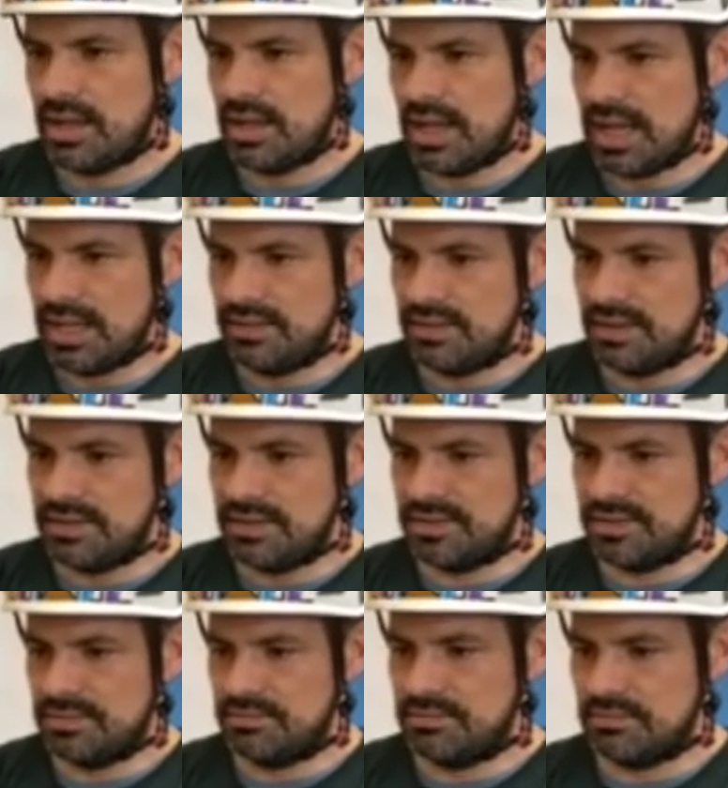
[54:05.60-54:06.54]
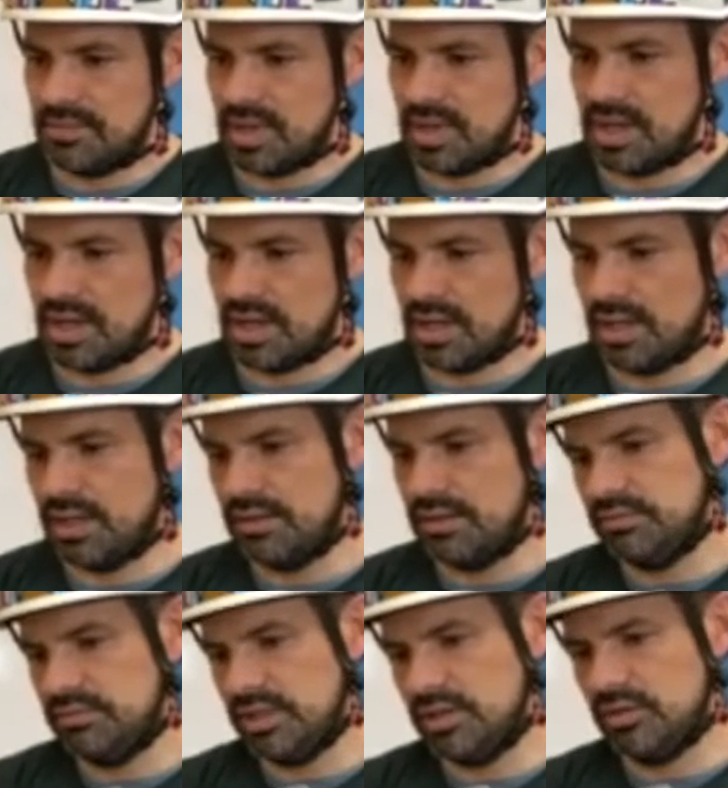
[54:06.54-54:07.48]
And this uh,
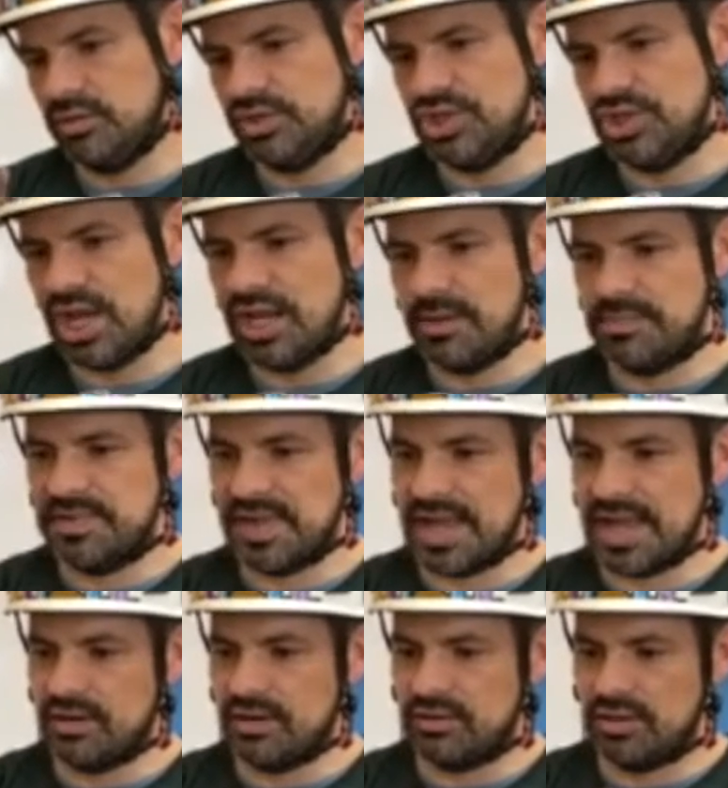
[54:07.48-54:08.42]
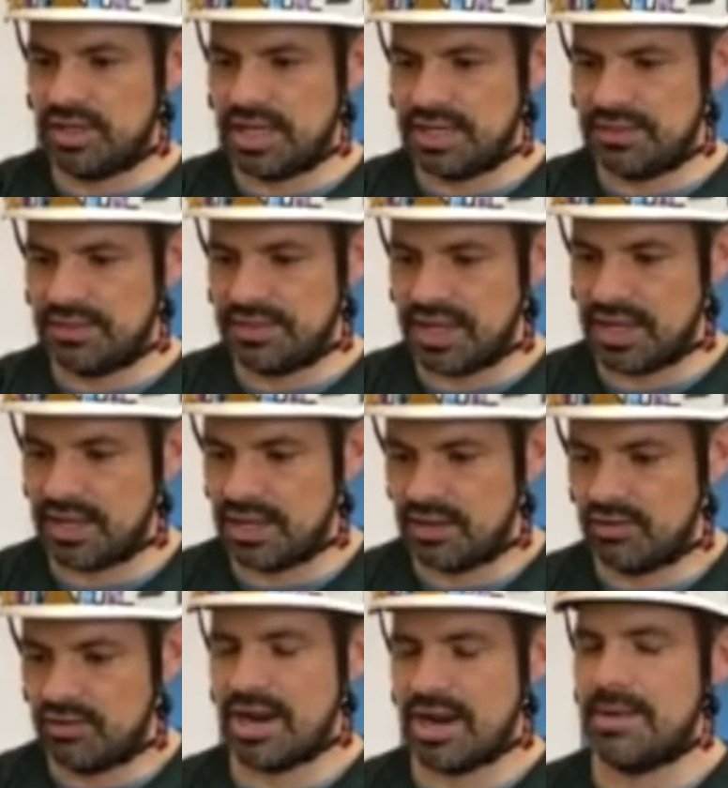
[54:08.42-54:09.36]
little Jacob's ladder looking thing
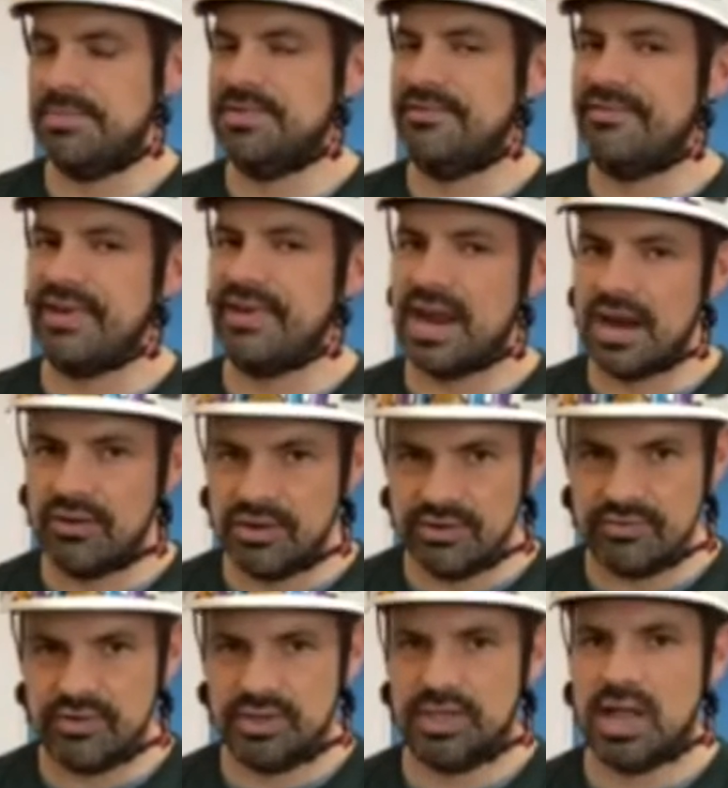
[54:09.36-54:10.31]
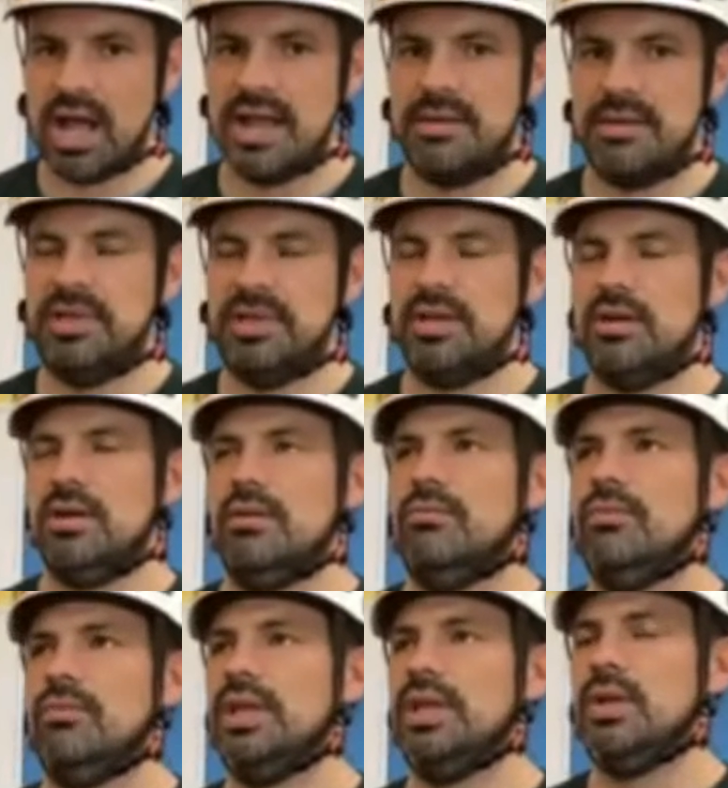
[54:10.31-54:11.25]
grabs very reliably on a
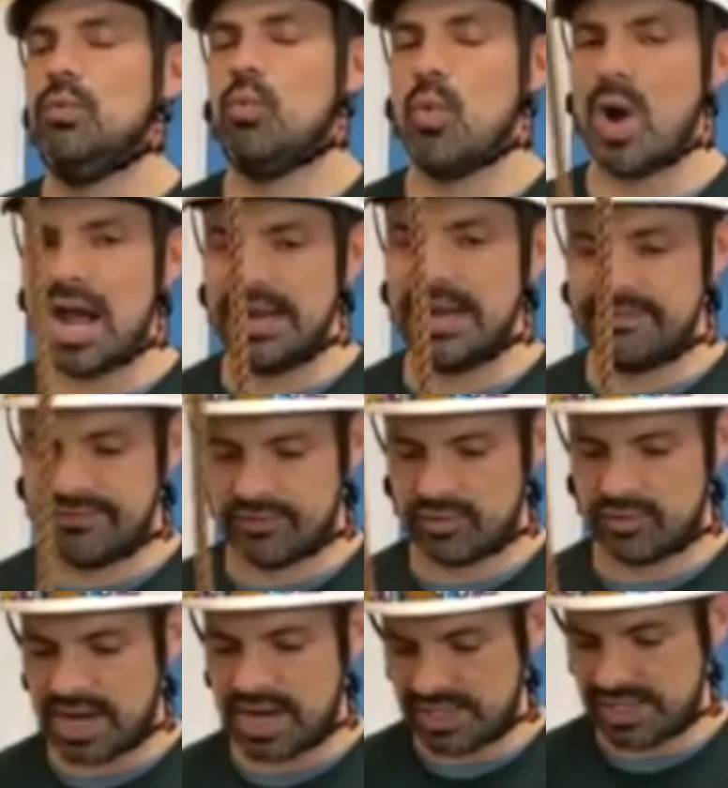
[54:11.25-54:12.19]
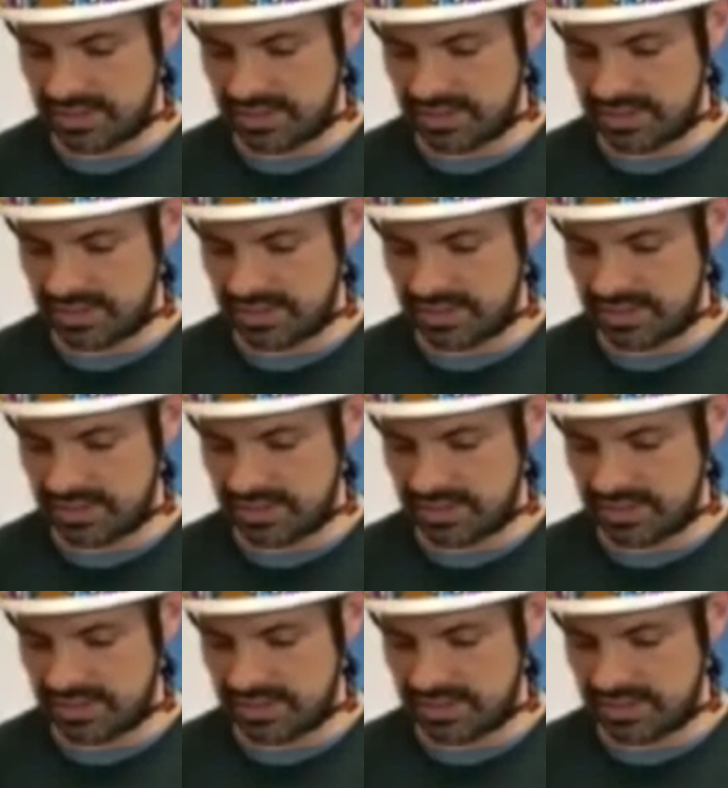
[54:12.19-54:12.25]
really wide variety